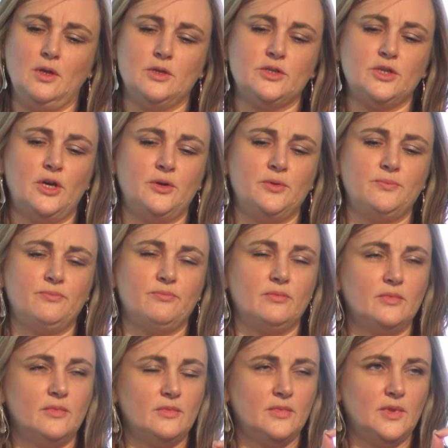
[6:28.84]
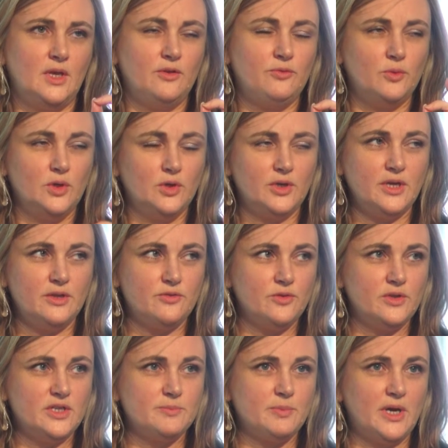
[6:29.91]
So, if we're looking
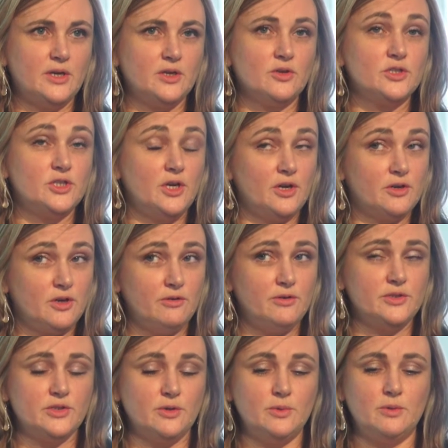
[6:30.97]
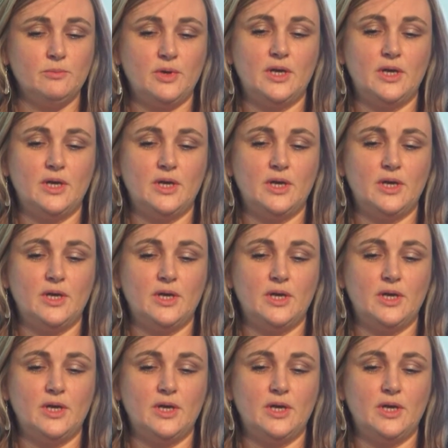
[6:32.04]
through this pedagogy, our current dominant